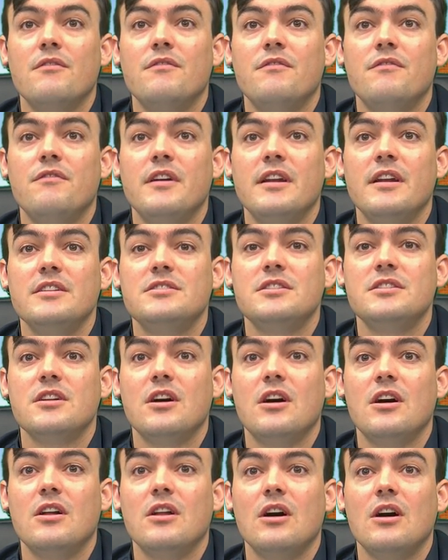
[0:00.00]
finish it
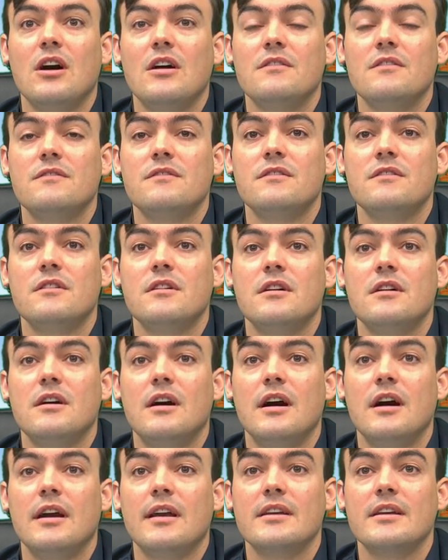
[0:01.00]
all off,
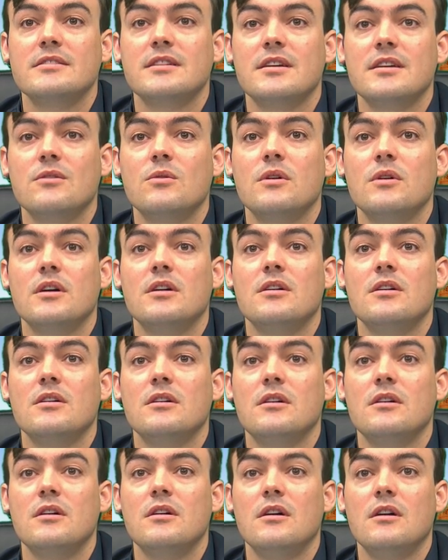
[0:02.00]
I guess I will
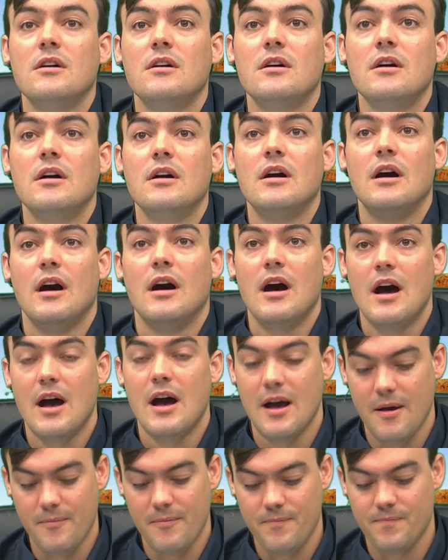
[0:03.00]

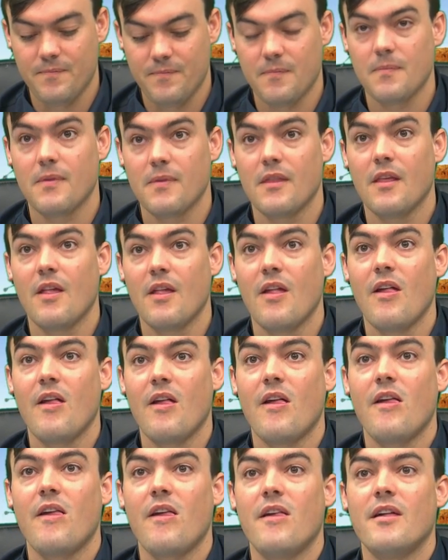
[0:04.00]

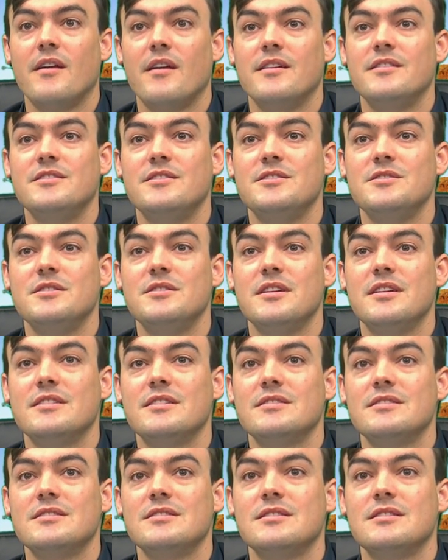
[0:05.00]
do
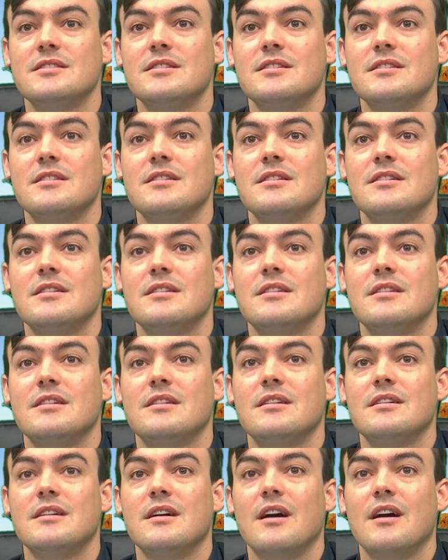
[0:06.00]
this.
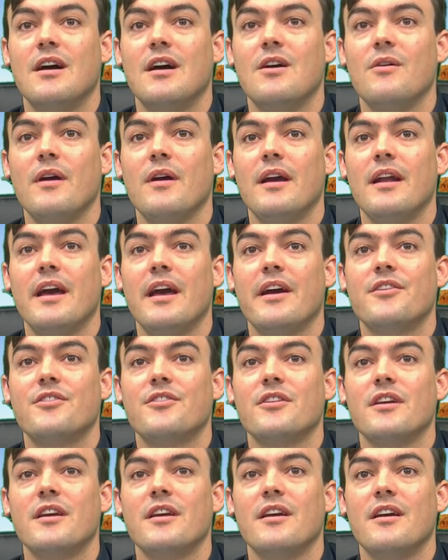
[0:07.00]
Oh wait,
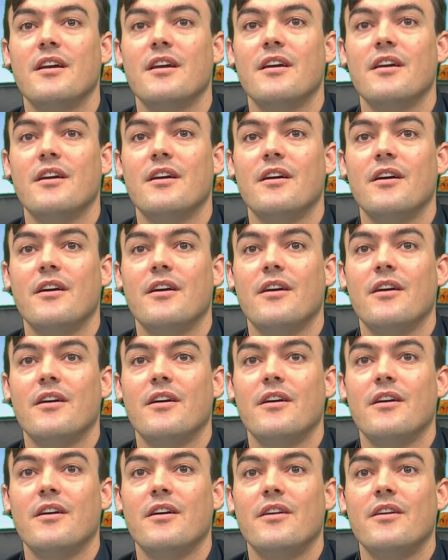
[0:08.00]
actually.
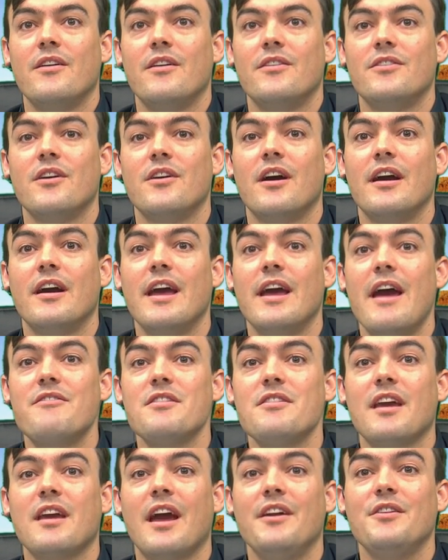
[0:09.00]
Sorry,
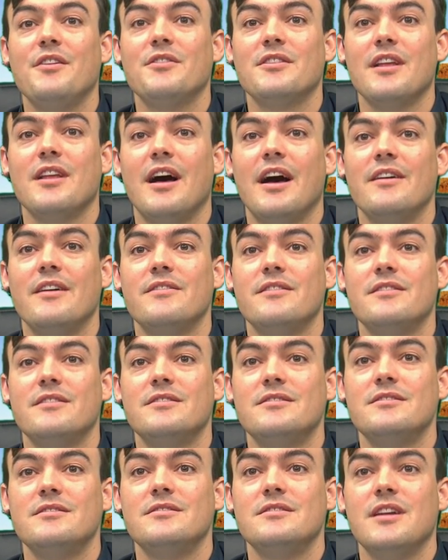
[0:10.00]
everything I do is live,
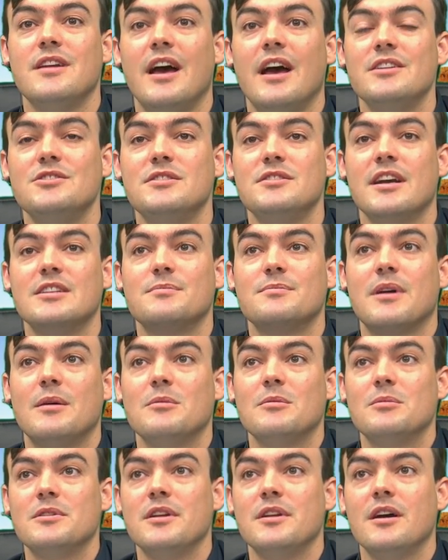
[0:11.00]
as you guys
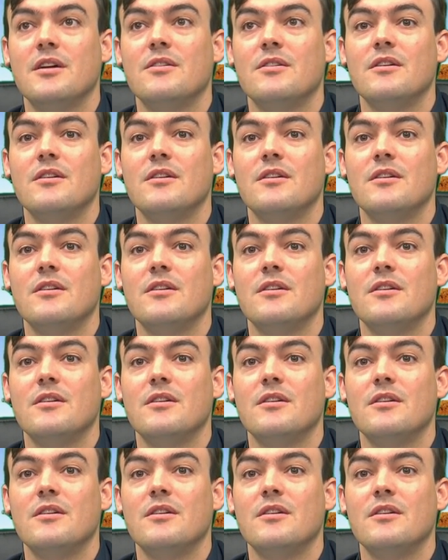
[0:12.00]
probably know.